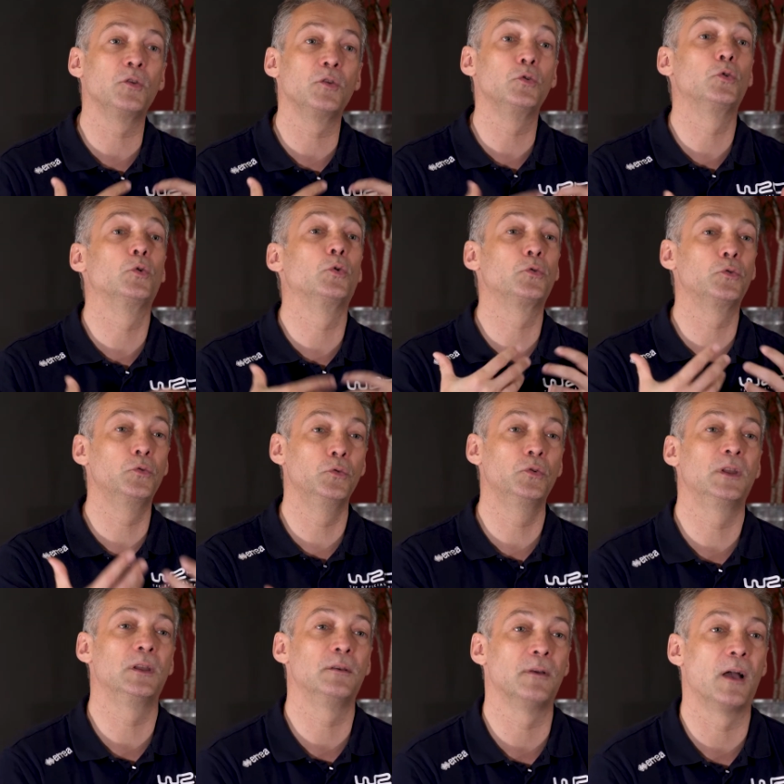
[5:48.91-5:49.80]

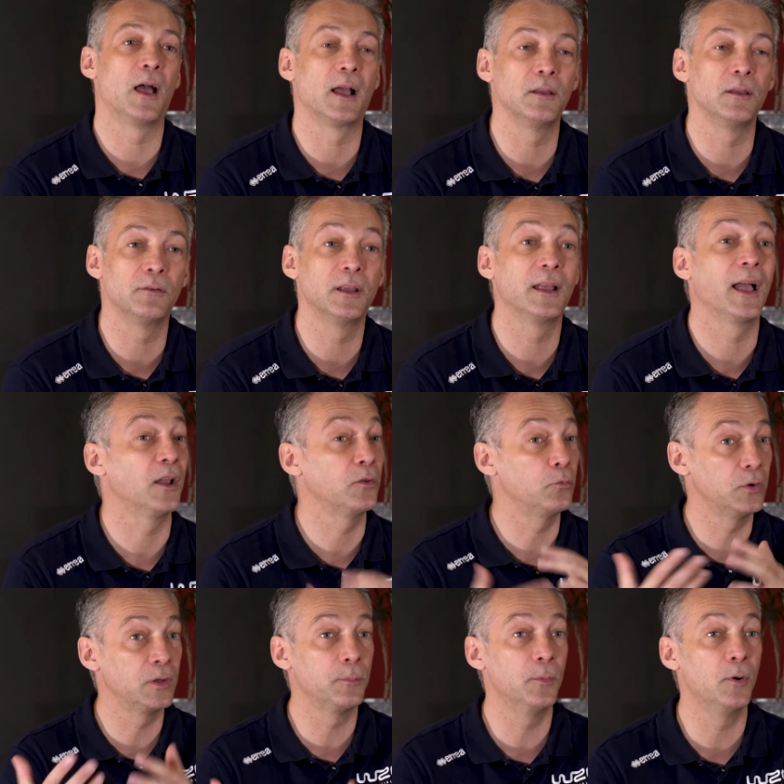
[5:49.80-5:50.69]
WRC 9 will
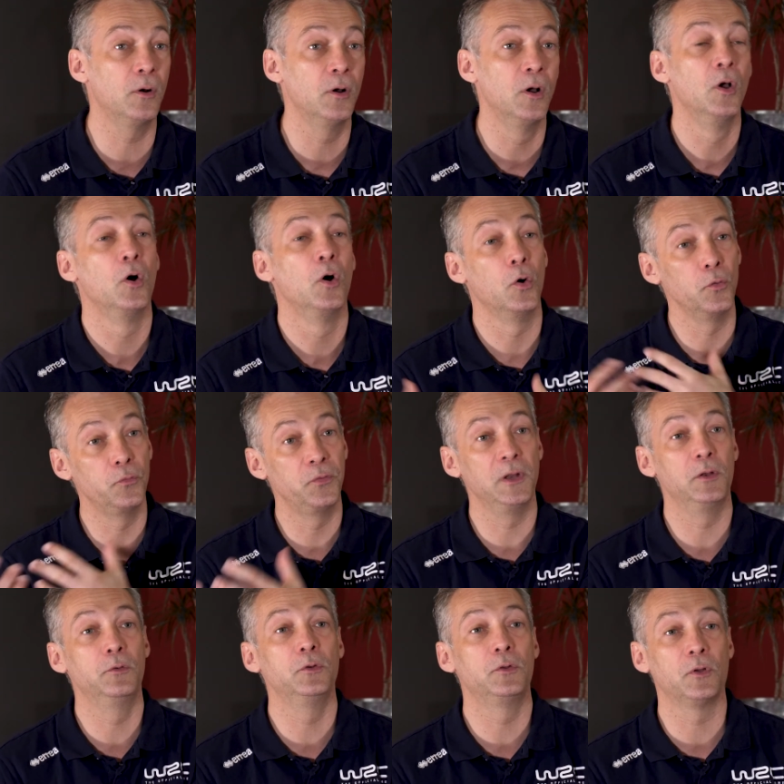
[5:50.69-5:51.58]
get free
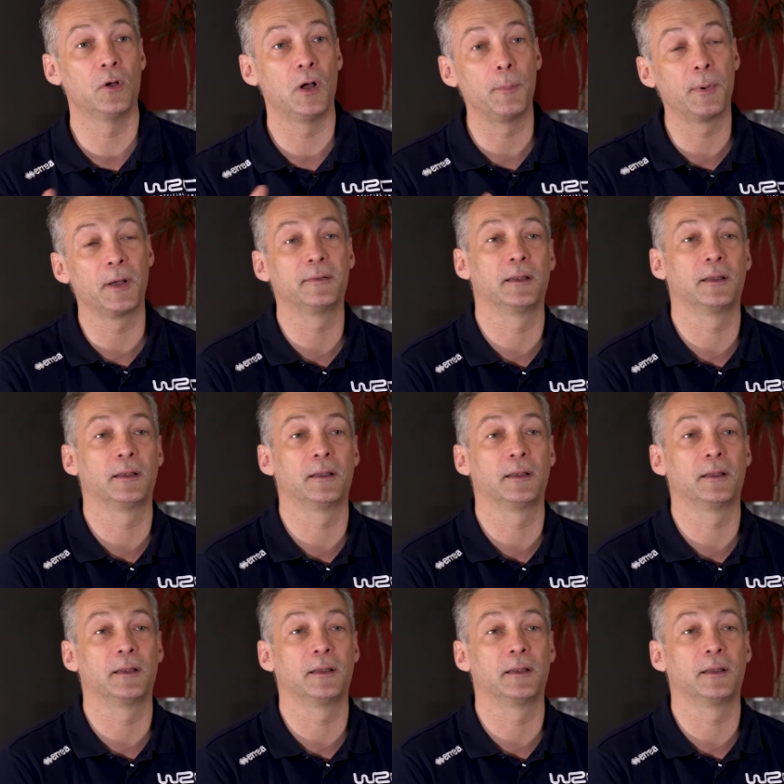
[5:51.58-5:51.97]
additional content.